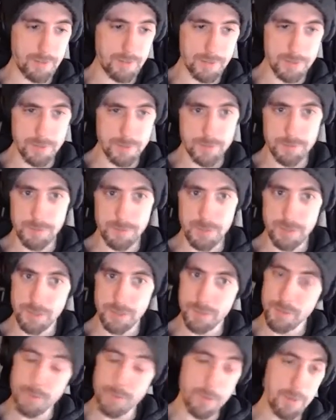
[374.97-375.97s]
just
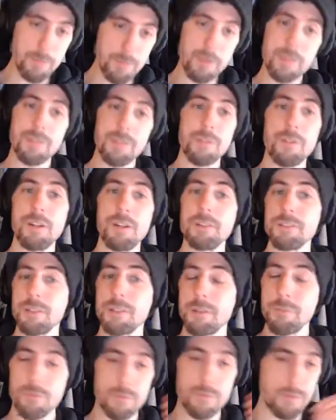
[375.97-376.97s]
being in the right place at the right
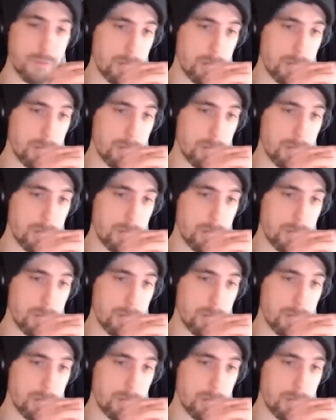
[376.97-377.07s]
time.